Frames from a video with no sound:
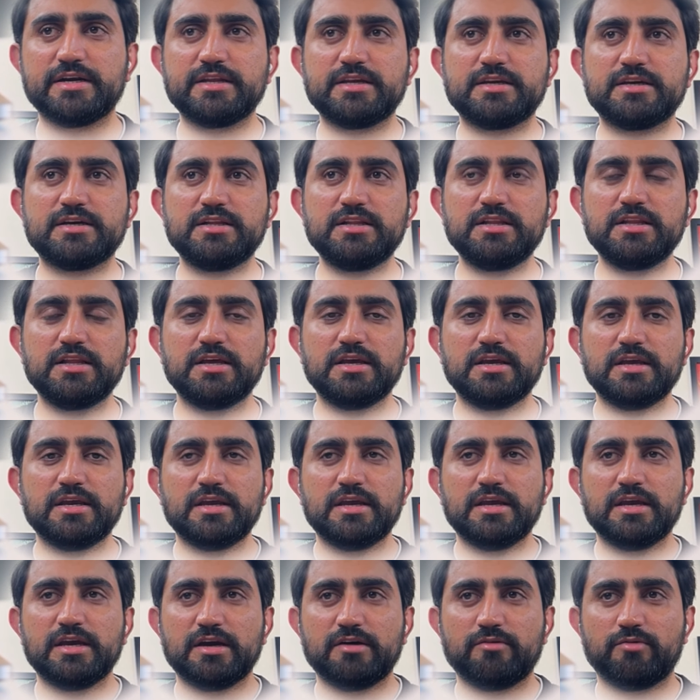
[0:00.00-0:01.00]
article.
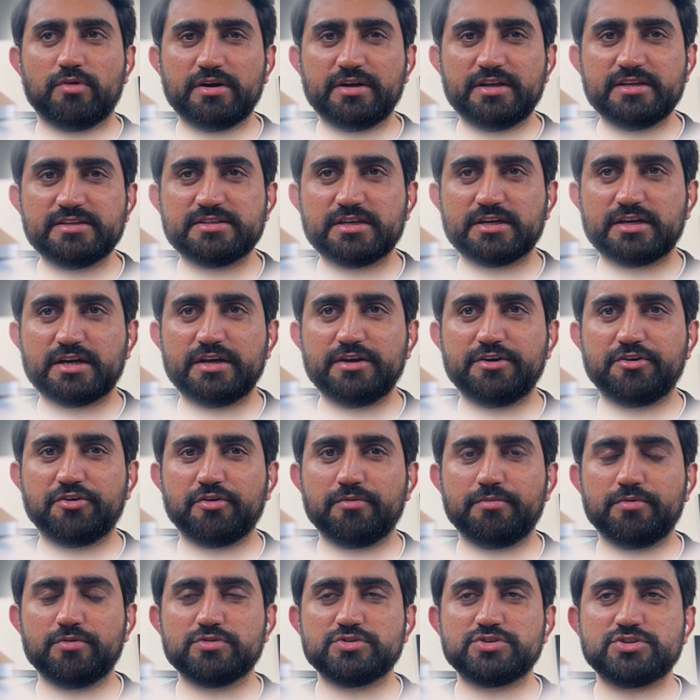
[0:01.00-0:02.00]
What is the
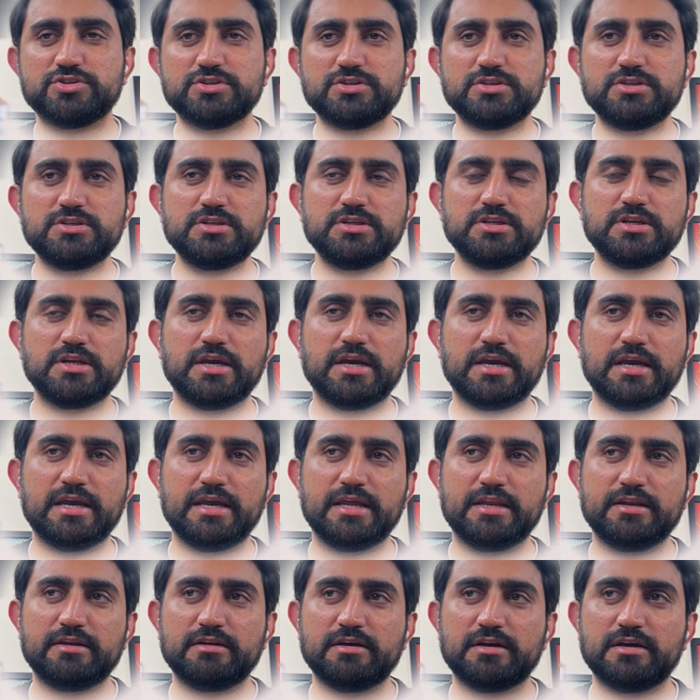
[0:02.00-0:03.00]
contribution,
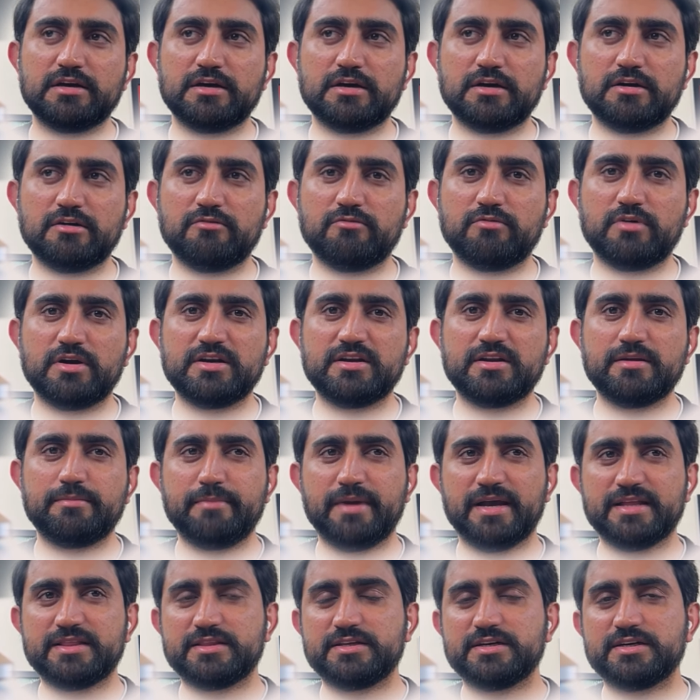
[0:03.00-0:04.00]
and what
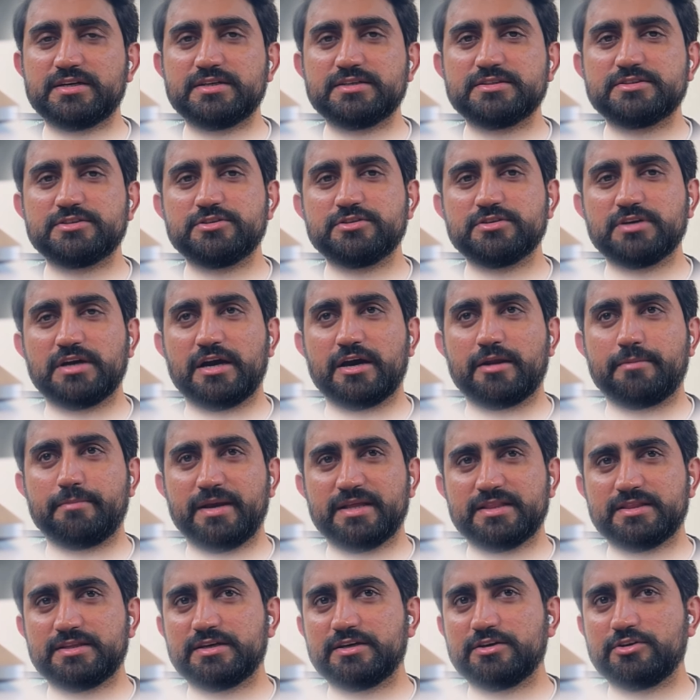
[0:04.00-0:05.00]
method
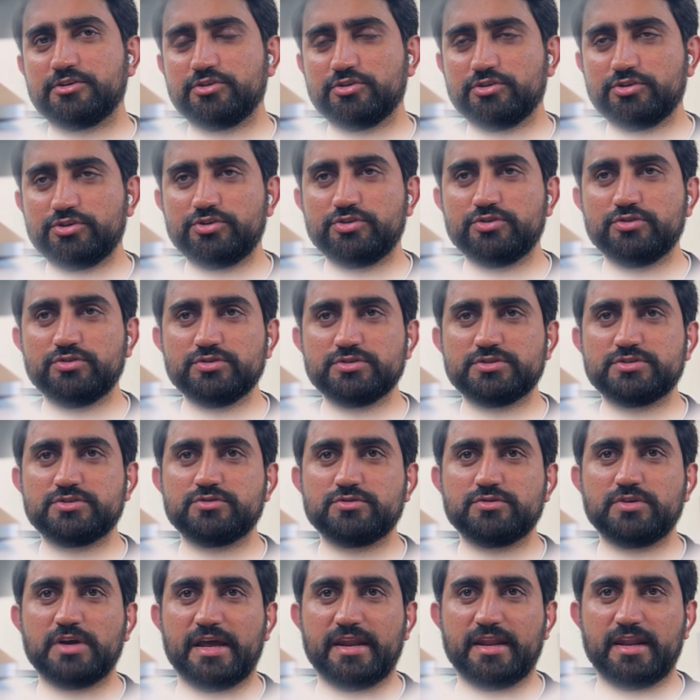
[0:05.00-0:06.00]
you use
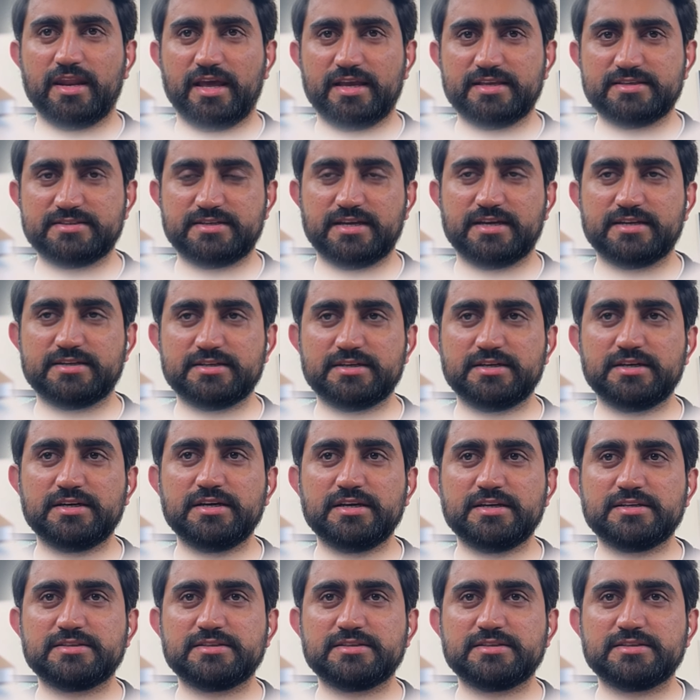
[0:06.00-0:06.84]
to analyze data?